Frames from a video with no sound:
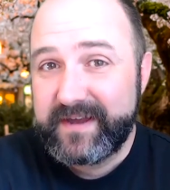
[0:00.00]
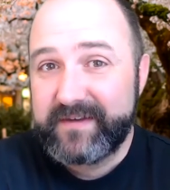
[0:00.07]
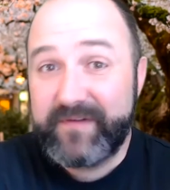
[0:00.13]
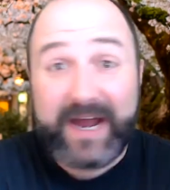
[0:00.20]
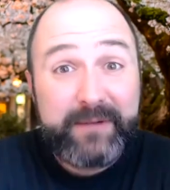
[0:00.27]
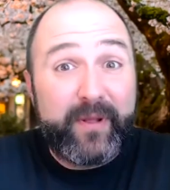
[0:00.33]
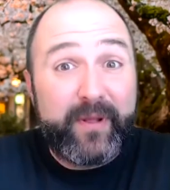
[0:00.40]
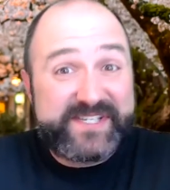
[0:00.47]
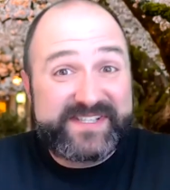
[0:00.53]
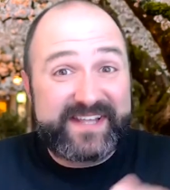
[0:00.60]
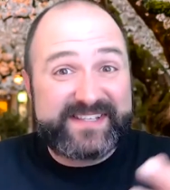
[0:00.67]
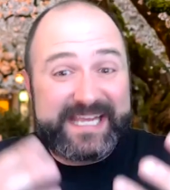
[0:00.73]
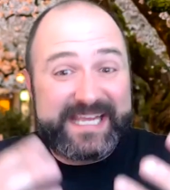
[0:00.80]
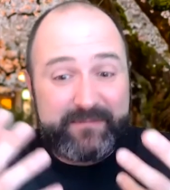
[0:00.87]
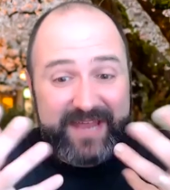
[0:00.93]
Find places that
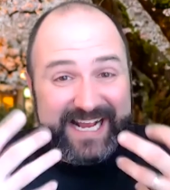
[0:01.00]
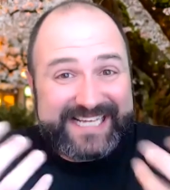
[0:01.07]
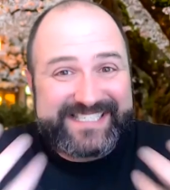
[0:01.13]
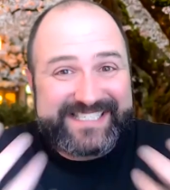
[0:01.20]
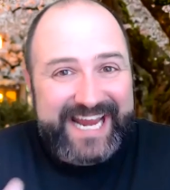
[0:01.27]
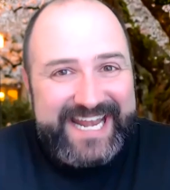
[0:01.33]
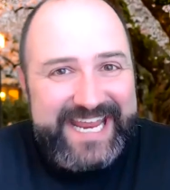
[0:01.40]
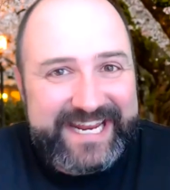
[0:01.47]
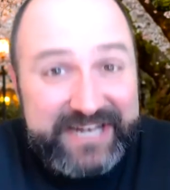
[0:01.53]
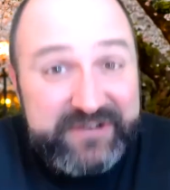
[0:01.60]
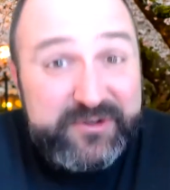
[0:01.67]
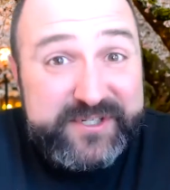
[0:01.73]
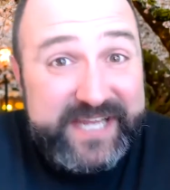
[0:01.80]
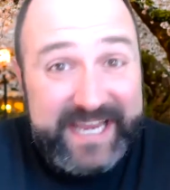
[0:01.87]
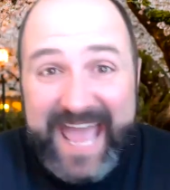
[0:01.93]
seem exciting and
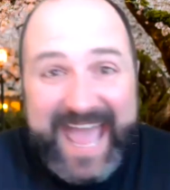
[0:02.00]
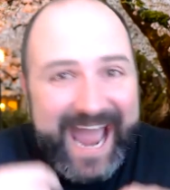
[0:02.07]
interesting